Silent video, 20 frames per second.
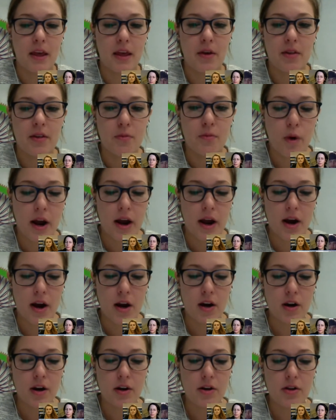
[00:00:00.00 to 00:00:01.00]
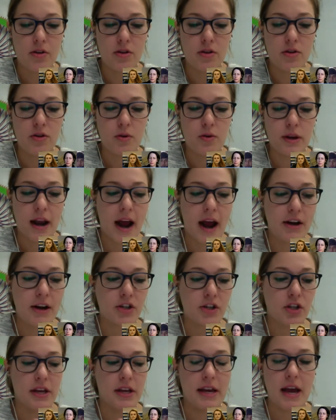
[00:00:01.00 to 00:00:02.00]
where you can
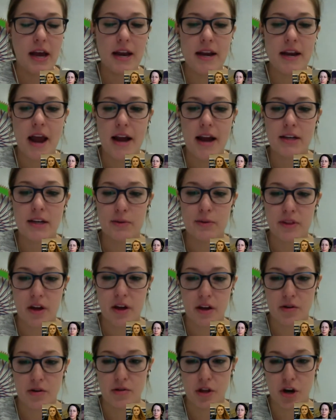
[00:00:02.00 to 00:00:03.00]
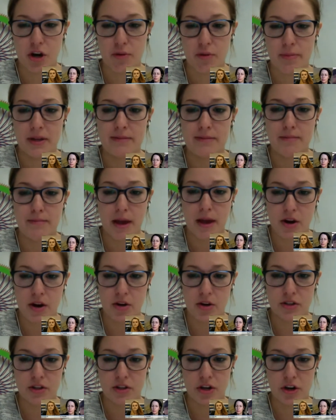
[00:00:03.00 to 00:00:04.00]
actually connect with other littleBits
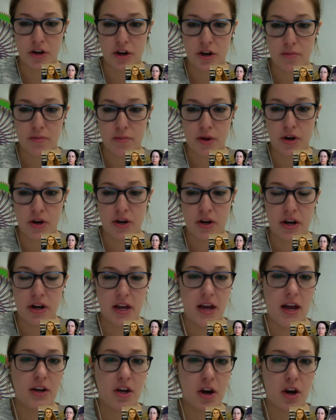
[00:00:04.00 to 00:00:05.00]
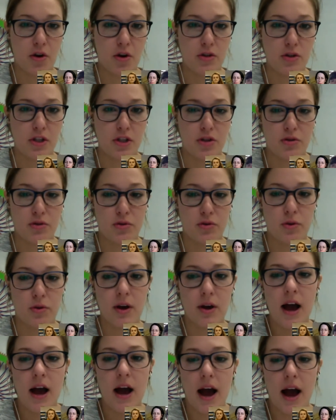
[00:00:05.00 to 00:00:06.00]
makers in your community and go to
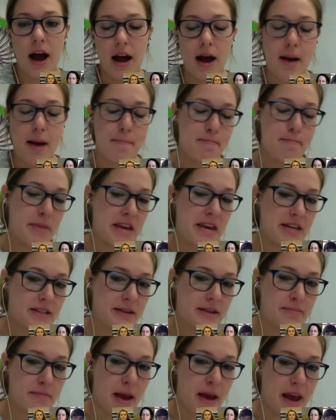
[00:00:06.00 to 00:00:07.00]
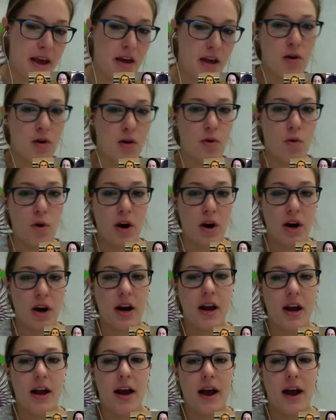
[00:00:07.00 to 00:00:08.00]
a meet and make, or
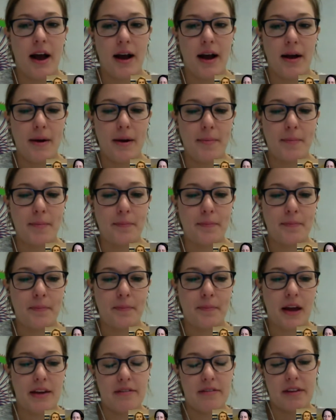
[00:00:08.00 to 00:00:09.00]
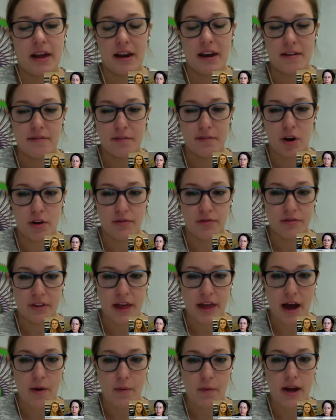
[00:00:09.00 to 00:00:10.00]
kind of get involved
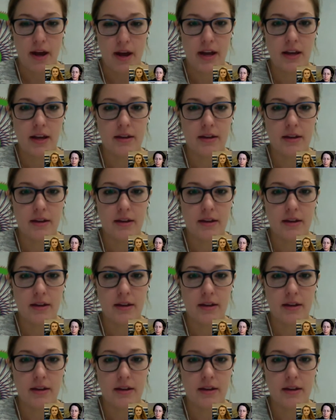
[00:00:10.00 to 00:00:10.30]
that way.